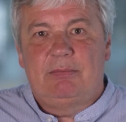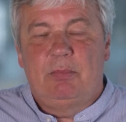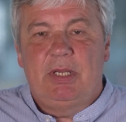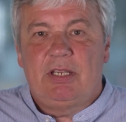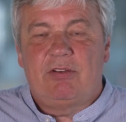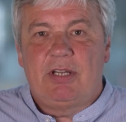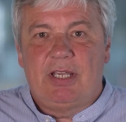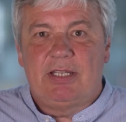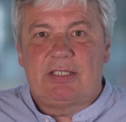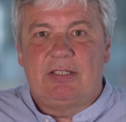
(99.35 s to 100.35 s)
make
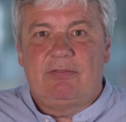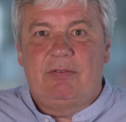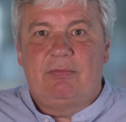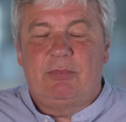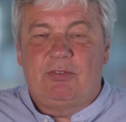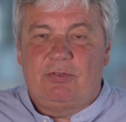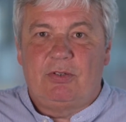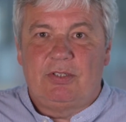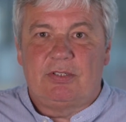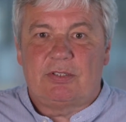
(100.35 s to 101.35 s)
creative but
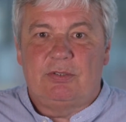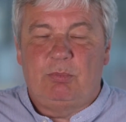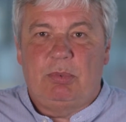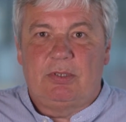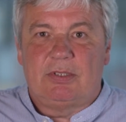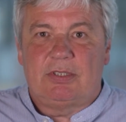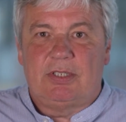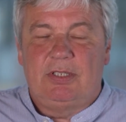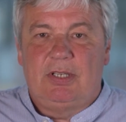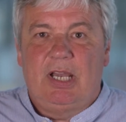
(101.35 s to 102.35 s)
follow your school policy.
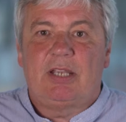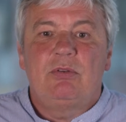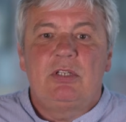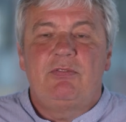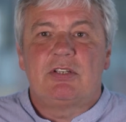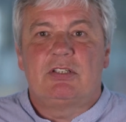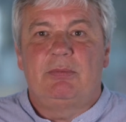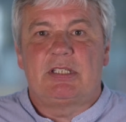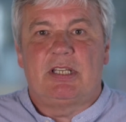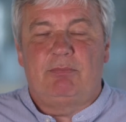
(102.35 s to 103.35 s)
I could give you some
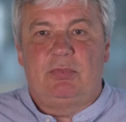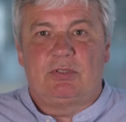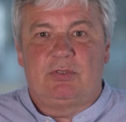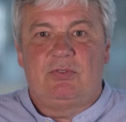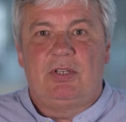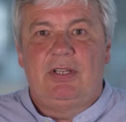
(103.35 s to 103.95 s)
examples of,